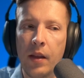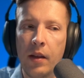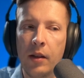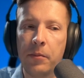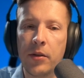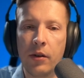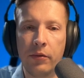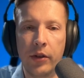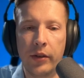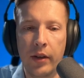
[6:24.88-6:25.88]
preserve
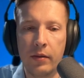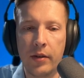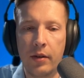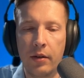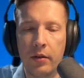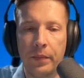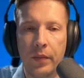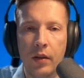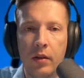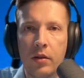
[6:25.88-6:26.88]
details here.
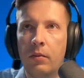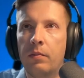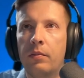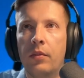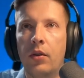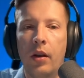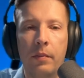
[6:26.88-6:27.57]
So okay,